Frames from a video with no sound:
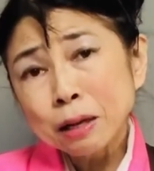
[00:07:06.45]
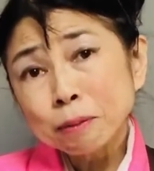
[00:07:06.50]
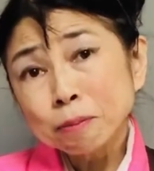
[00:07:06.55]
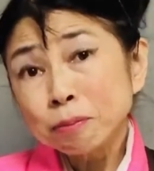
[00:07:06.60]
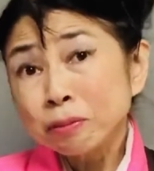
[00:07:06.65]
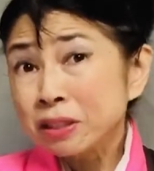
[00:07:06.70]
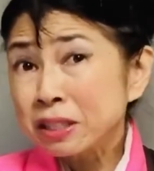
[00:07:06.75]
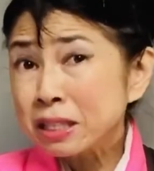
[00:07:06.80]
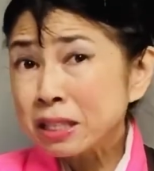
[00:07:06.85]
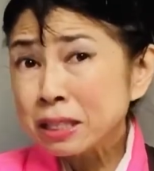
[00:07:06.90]

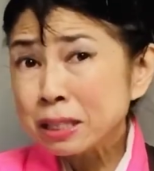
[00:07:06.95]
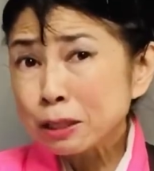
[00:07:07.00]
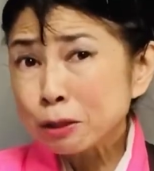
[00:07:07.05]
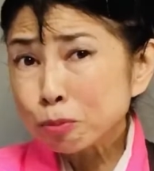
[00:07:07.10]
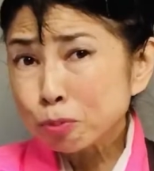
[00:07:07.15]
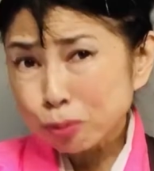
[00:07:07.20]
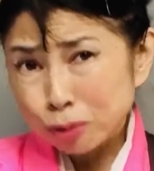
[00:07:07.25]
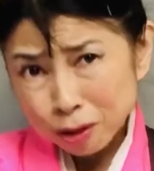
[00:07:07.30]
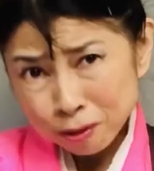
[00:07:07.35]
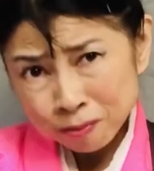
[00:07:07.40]
please
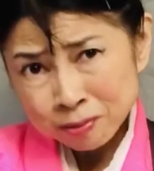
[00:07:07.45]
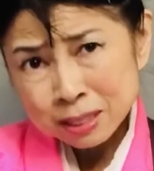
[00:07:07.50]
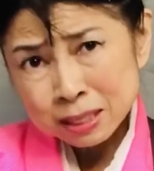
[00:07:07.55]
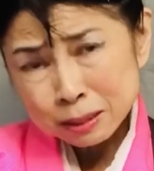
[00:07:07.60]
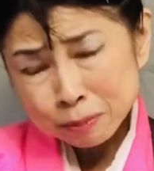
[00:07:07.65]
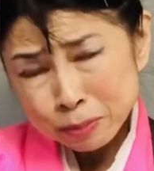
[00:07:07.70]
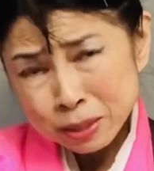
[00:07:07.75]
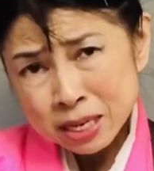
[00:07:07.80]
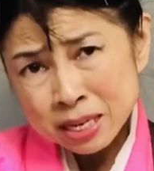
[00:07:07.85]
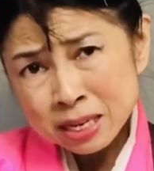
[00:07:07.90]

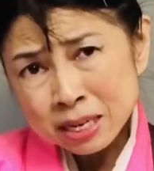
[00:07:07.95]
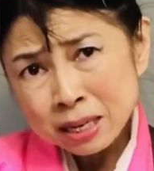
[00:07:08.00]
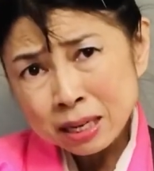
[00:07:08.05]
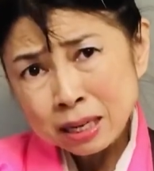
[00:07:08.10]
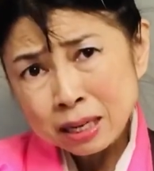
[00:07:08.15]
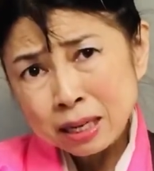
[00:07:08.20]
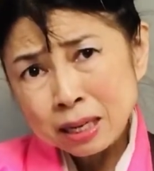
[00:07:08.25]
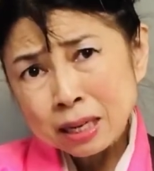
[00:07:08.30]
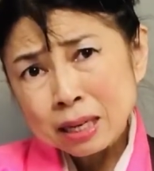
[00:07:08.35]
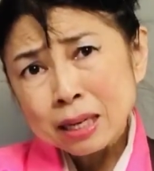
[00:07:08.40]
promise me
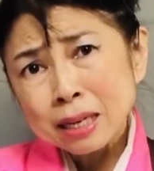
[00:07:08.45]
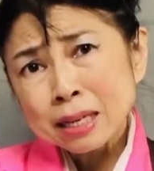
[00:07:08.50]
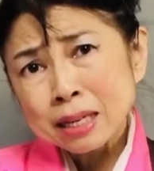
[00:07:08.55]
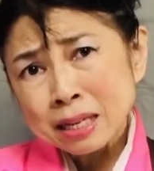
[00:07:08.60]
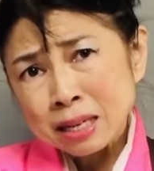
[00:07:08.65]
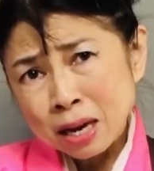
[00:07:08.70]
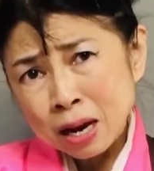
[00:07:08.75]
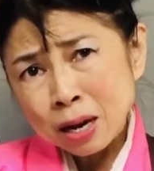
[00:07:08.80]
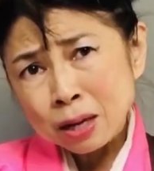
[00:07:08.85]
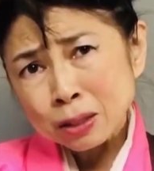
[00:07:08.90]

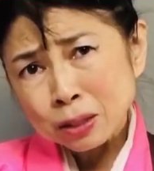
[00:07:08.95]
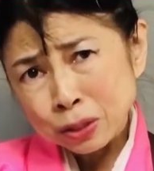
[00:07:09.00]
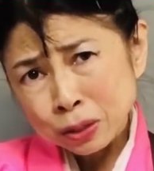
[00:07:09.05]
not